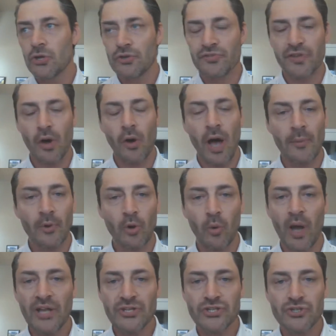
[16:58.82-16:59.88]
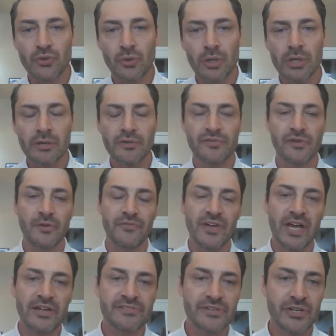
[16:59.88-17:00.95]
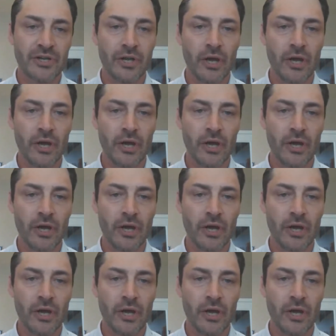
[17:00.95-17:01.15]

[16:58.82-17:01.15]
So I'm quite sure, so if you guys didn't